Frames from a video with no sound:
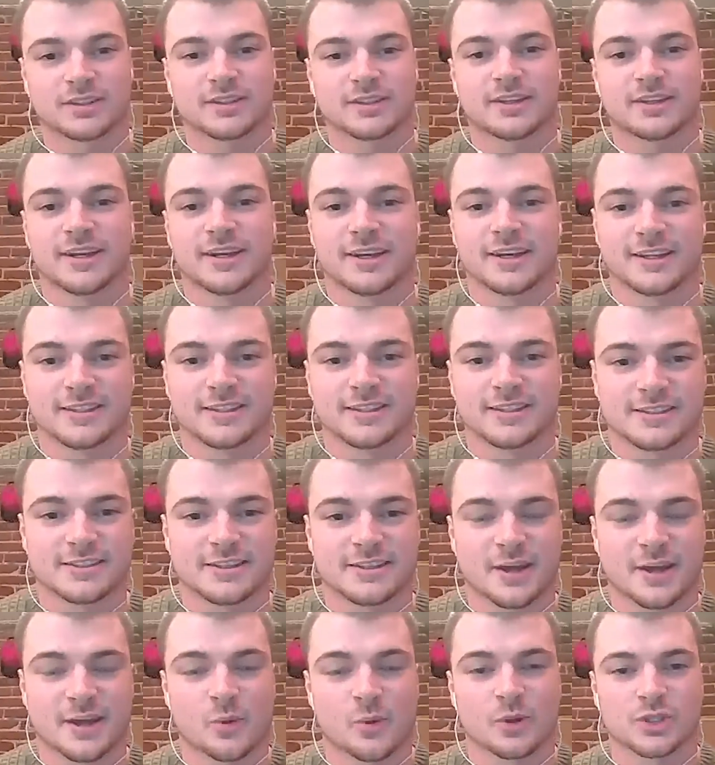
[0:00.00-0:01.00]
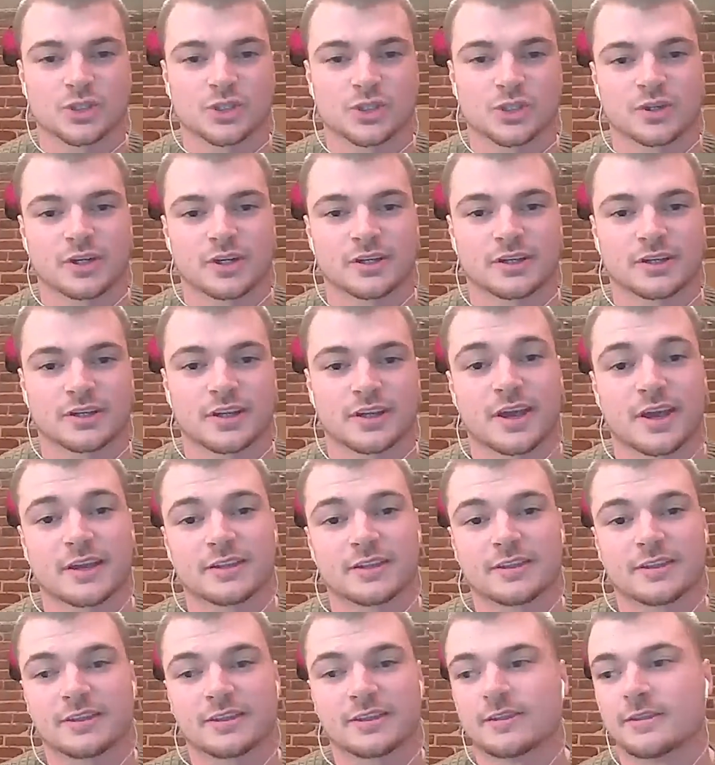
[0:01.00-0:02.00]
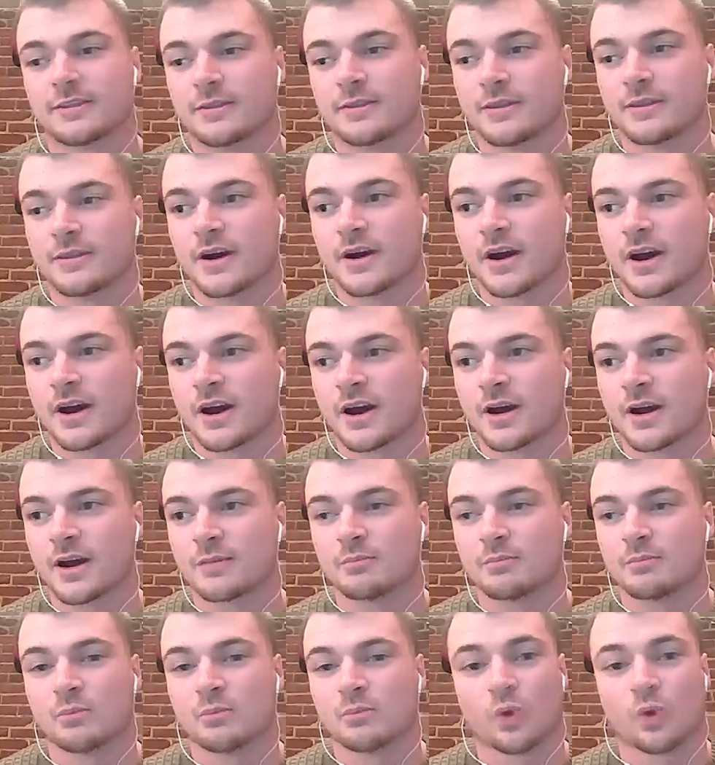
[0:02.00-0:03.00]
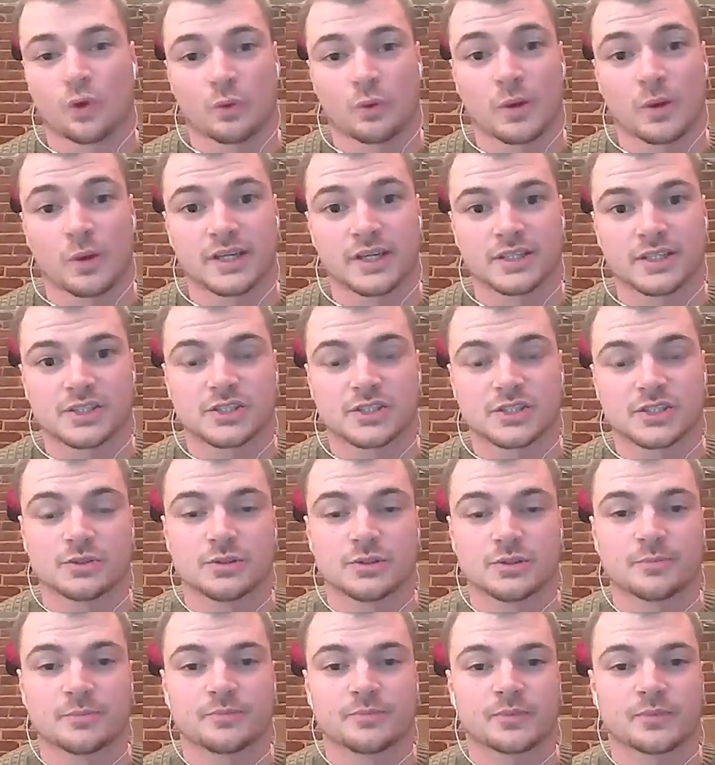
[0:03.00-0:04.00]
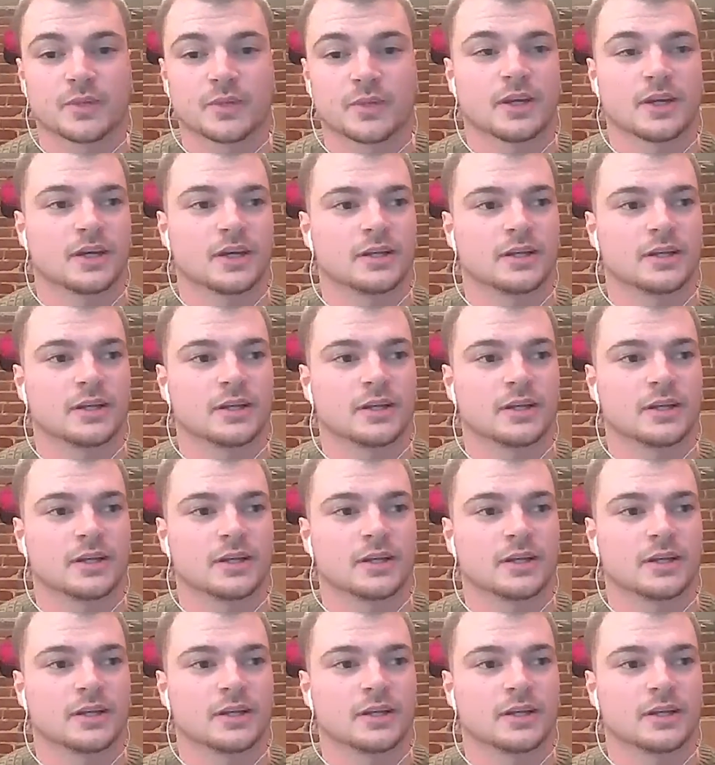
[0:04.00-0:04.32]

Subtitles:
and they were trying to get more awareness to them.